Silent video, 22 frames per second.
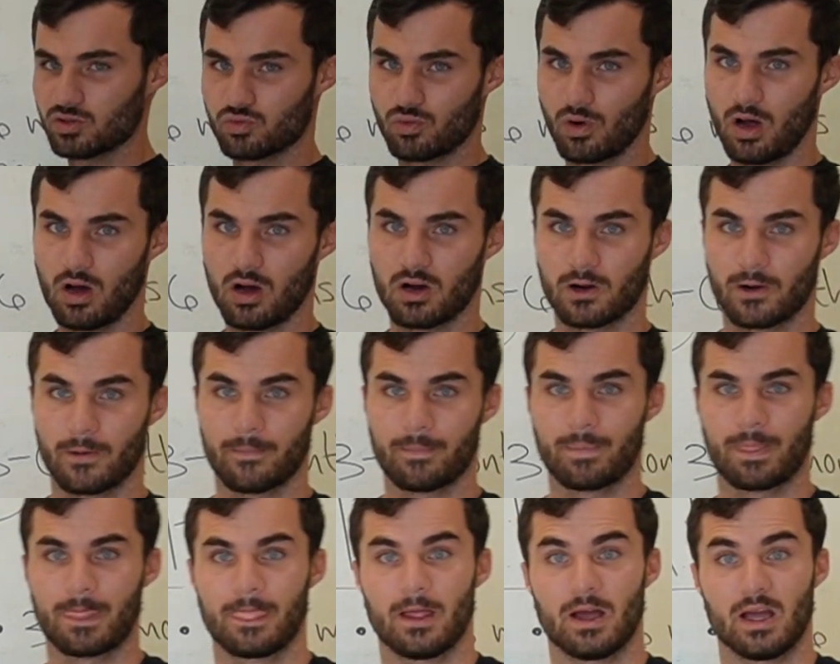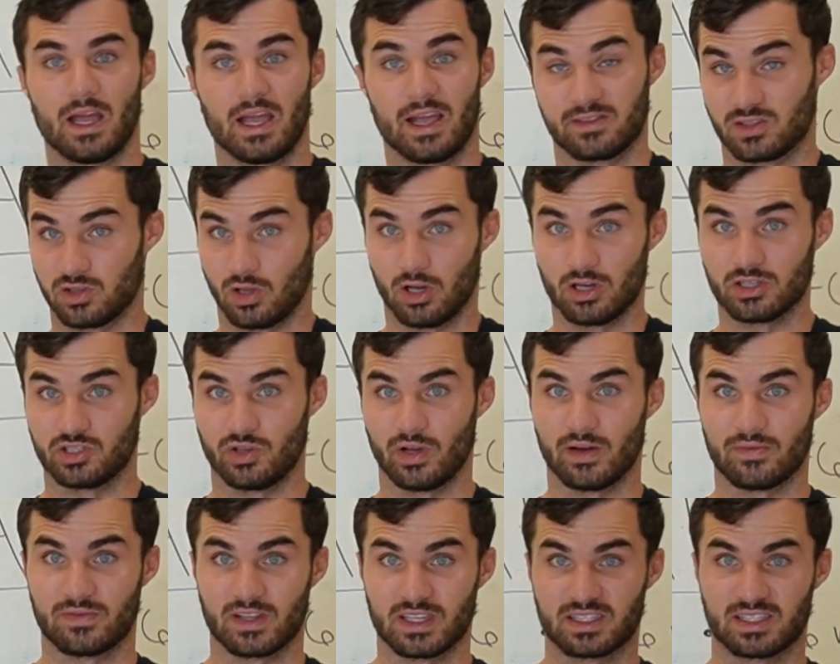wrong, as long as you
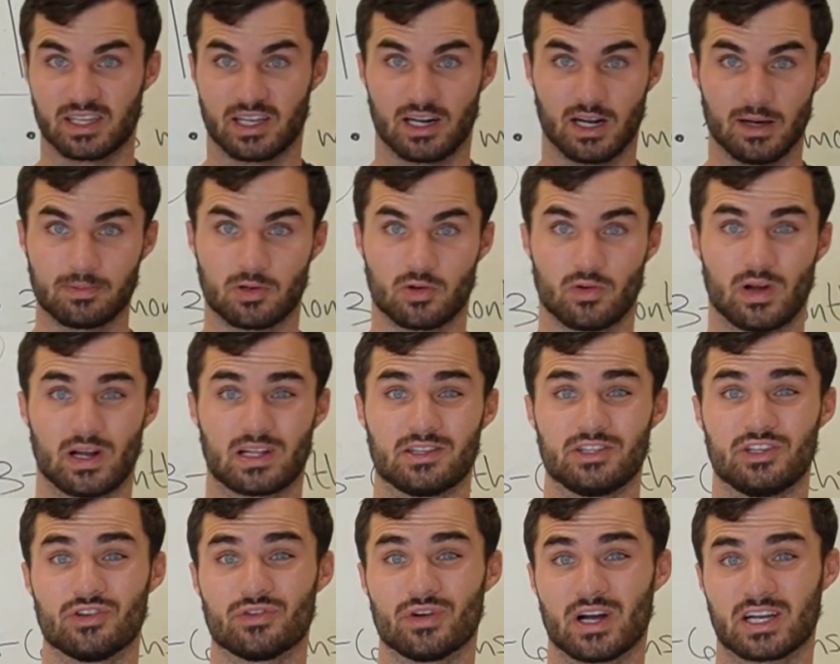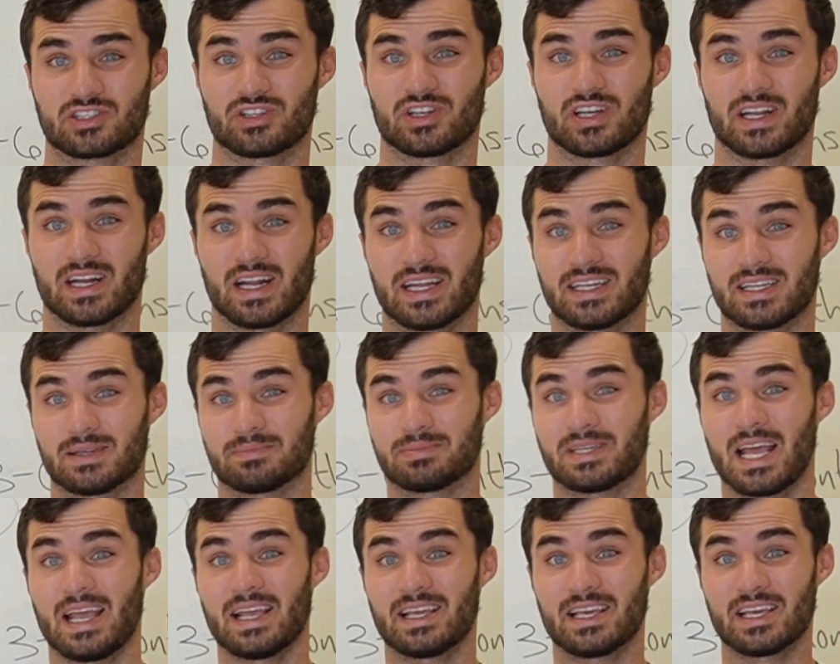have things set up correctly, you're actually going to end up
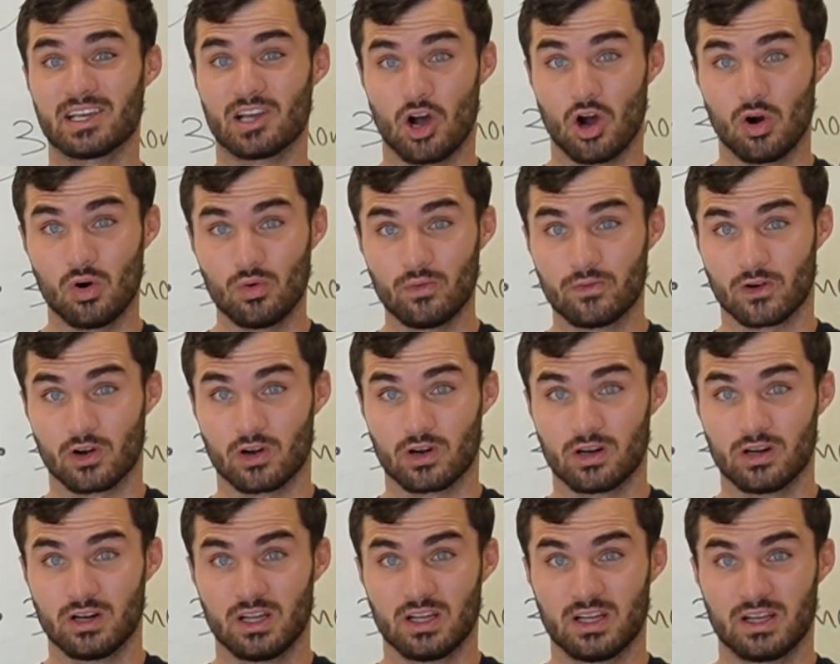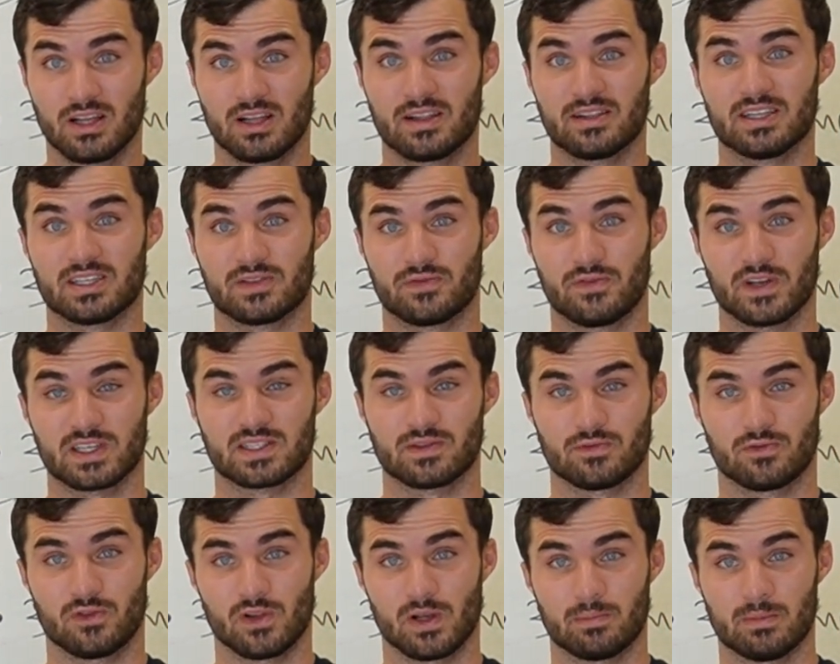taking over this fix
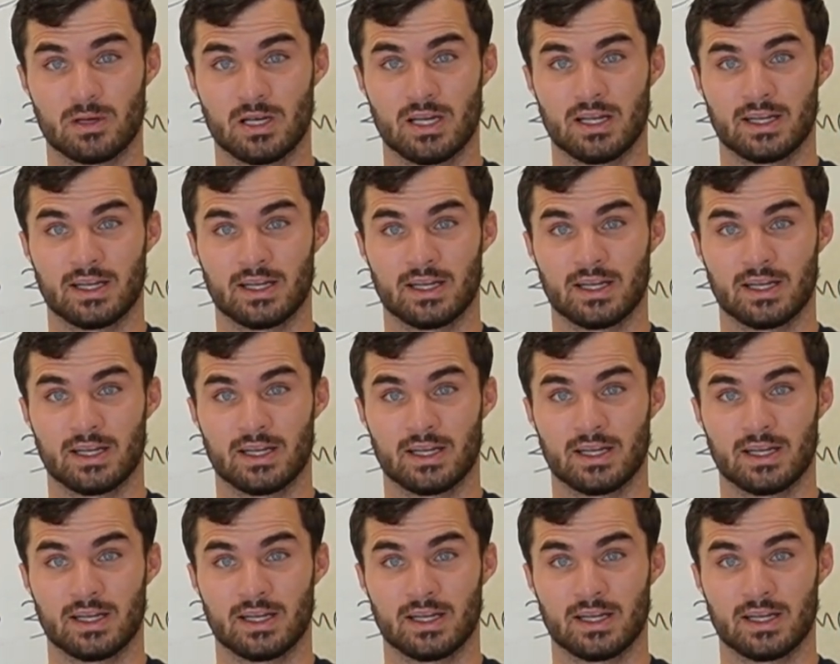and flip.